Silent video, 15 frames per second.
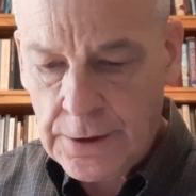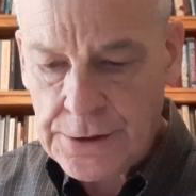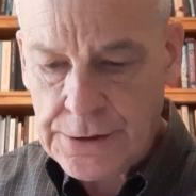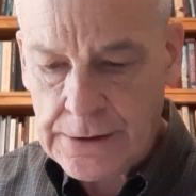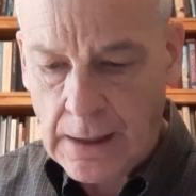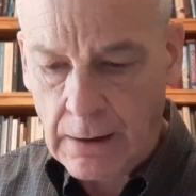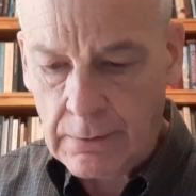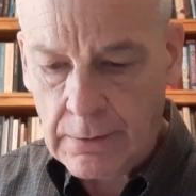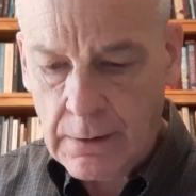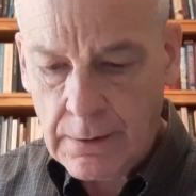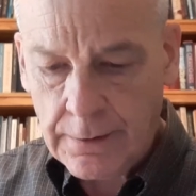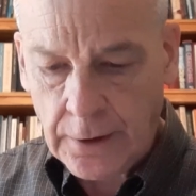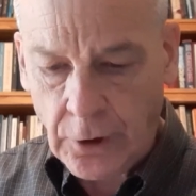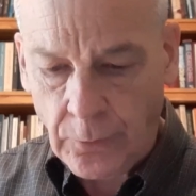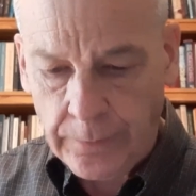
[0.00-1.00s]
start
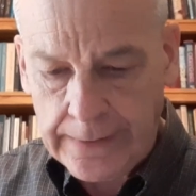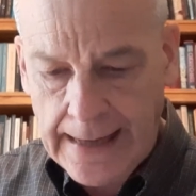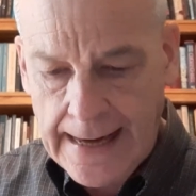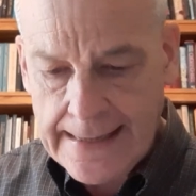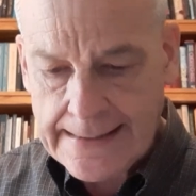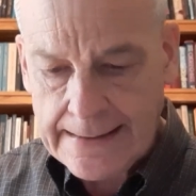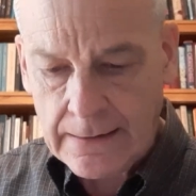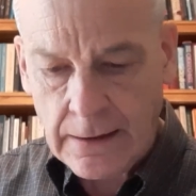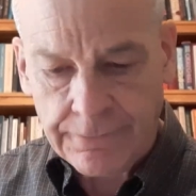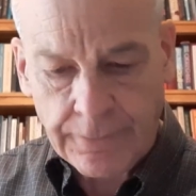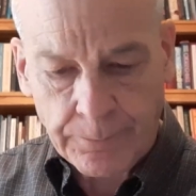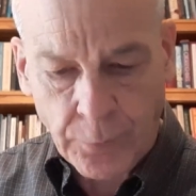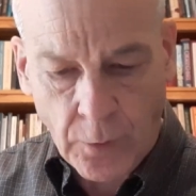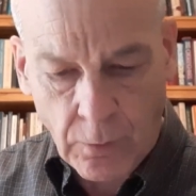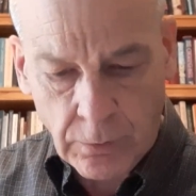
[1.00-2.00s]
the creation of a
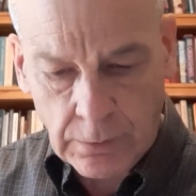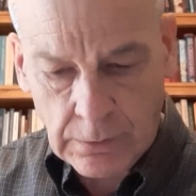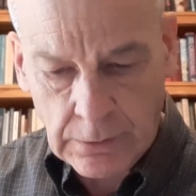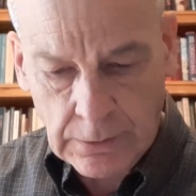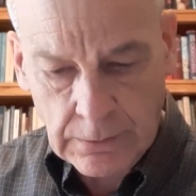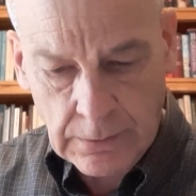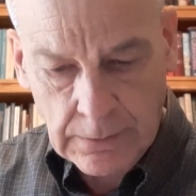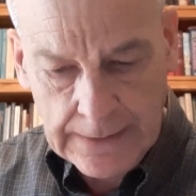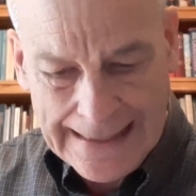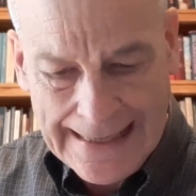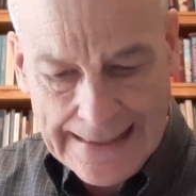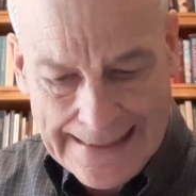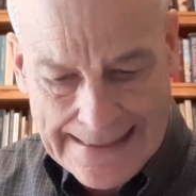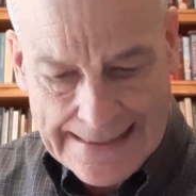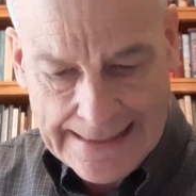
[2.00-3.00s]

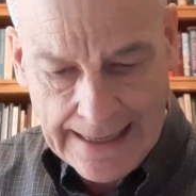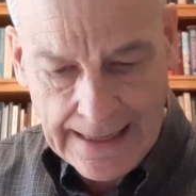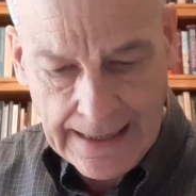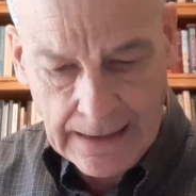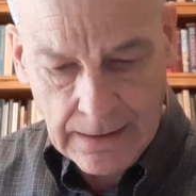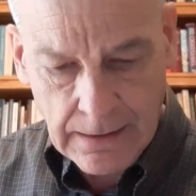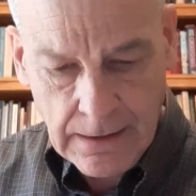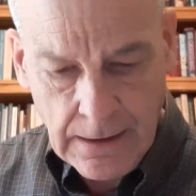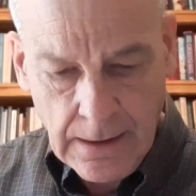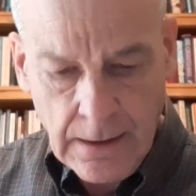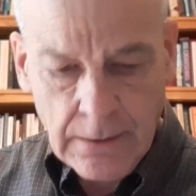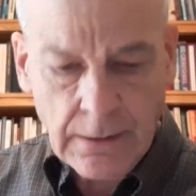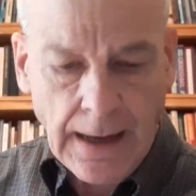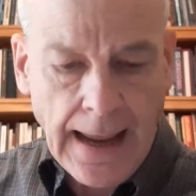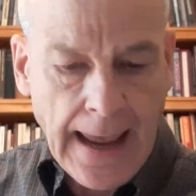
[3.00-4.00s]
protein chain,
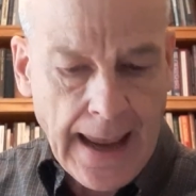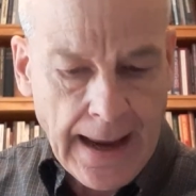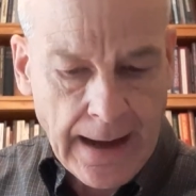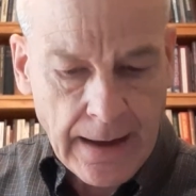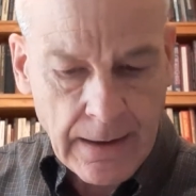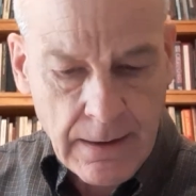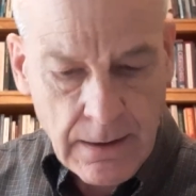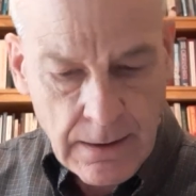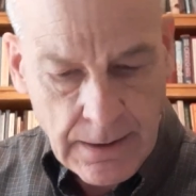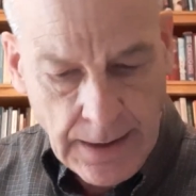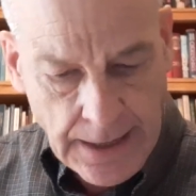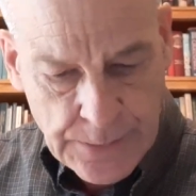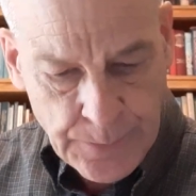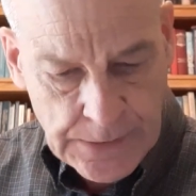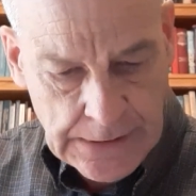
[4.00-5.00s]
to add
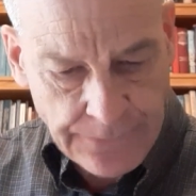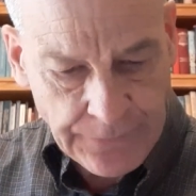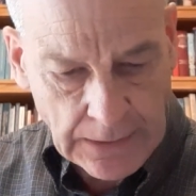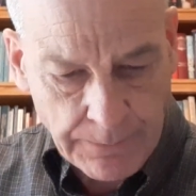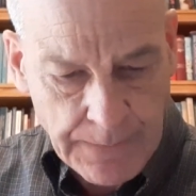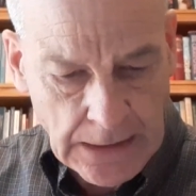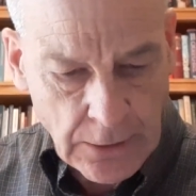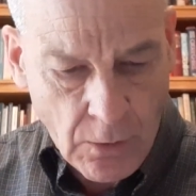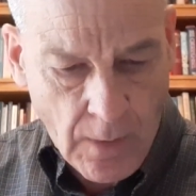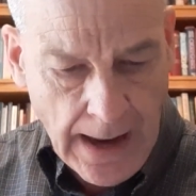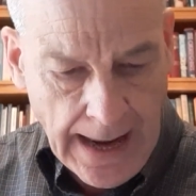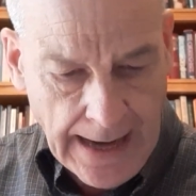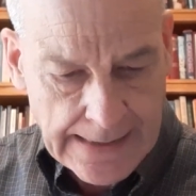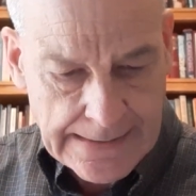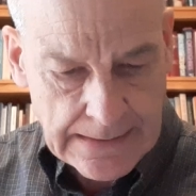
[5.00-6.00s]
a specific amino
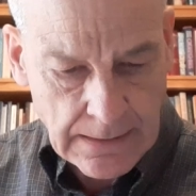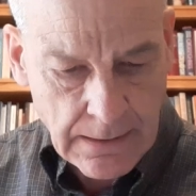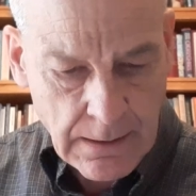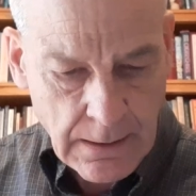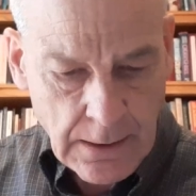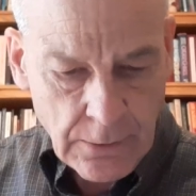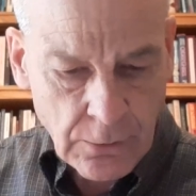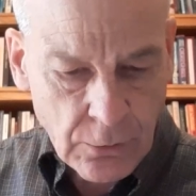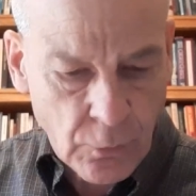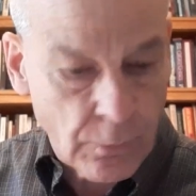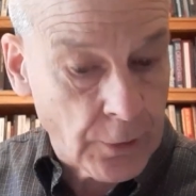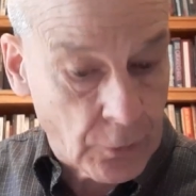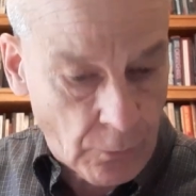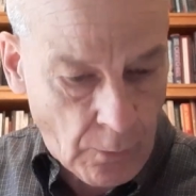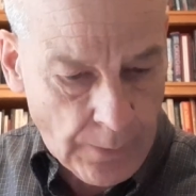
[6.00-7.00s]
acid to
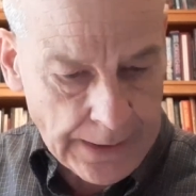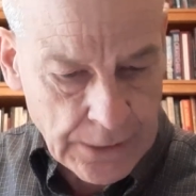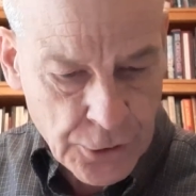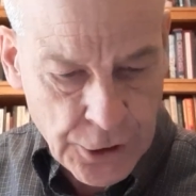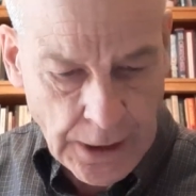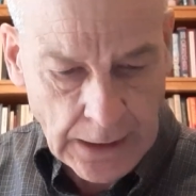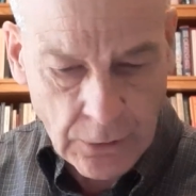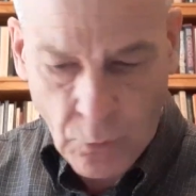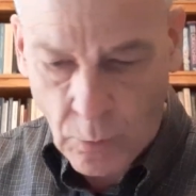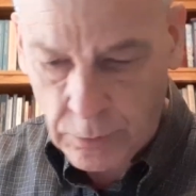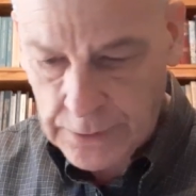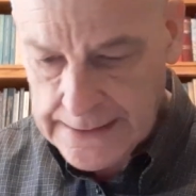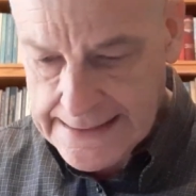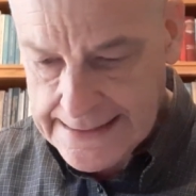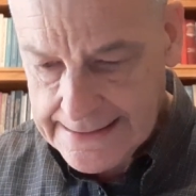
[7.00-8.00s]
the growing chain, or
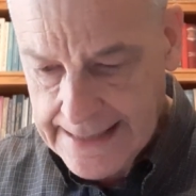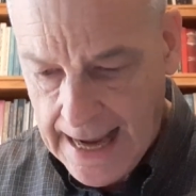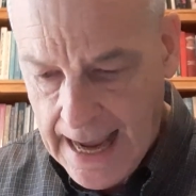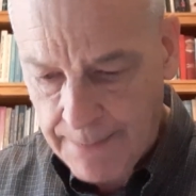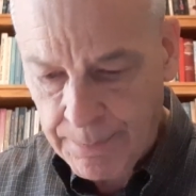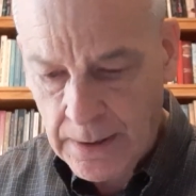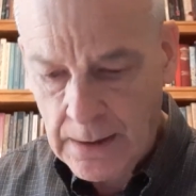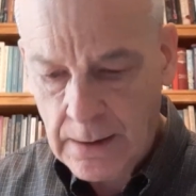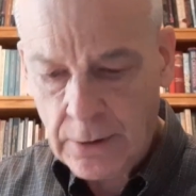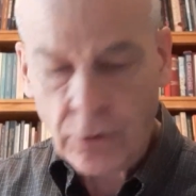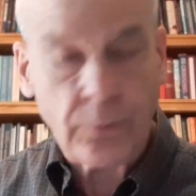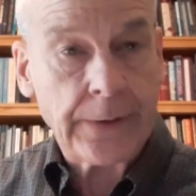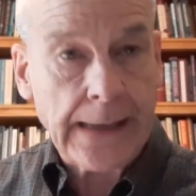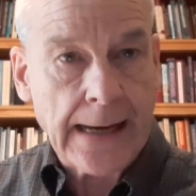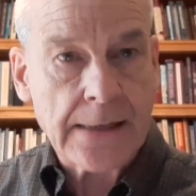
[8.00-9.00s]
to stop
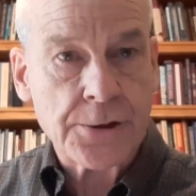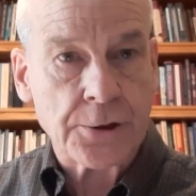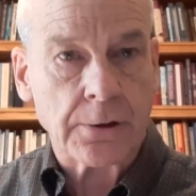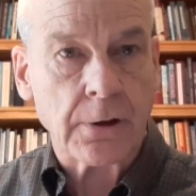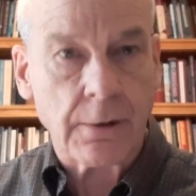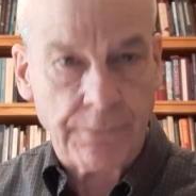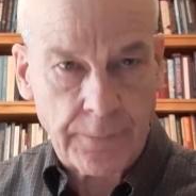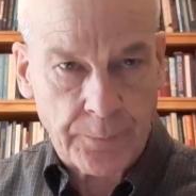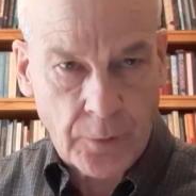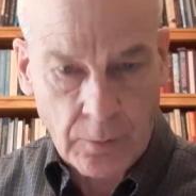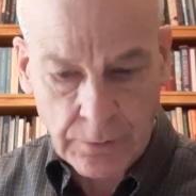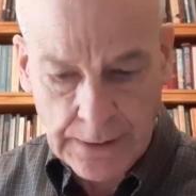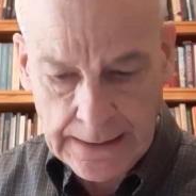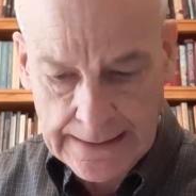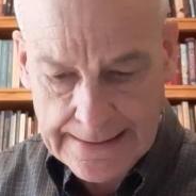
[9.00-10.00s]
creation of the
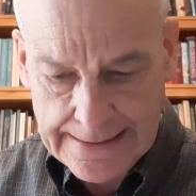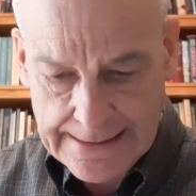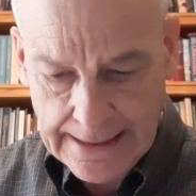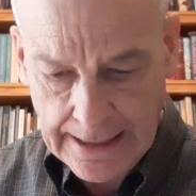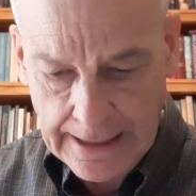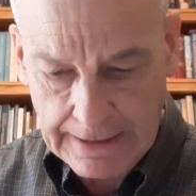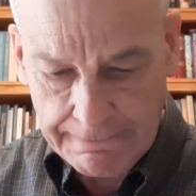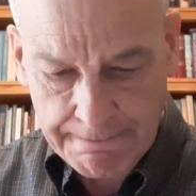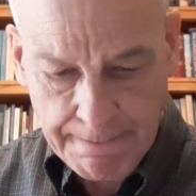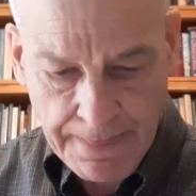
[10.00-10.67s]
protein chain.